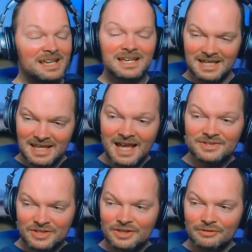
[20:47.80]
He
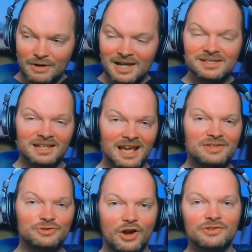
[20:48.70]
has the writing
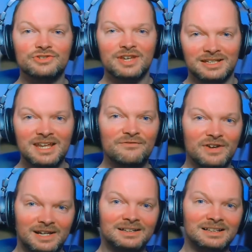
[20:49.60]
has got
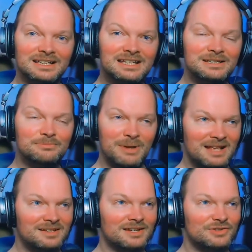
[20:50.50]
significantly
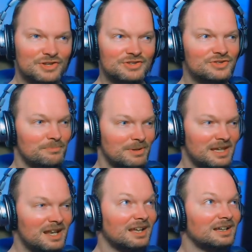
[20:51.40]
better since the
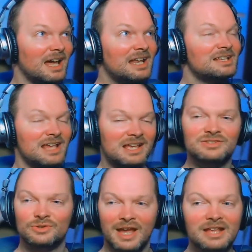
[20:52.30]
beginning, and it's
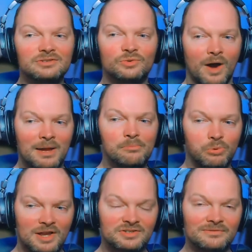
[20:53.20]
it's it's quite
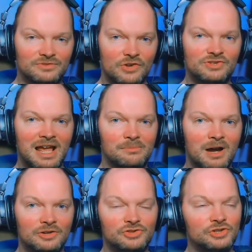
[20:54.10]
impressive just how
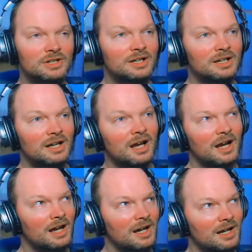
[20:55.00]
much
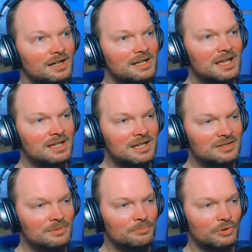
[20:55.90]
uh,
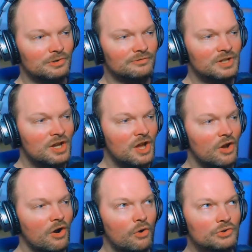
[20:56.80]
he's improved.
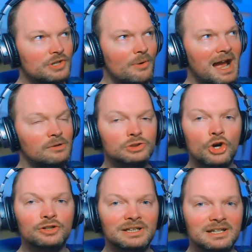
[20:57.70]
Also, how
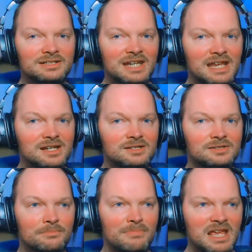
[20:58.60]
long did it take
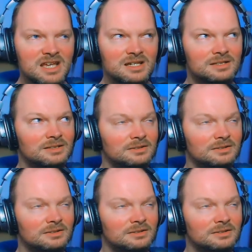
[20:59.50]
to make?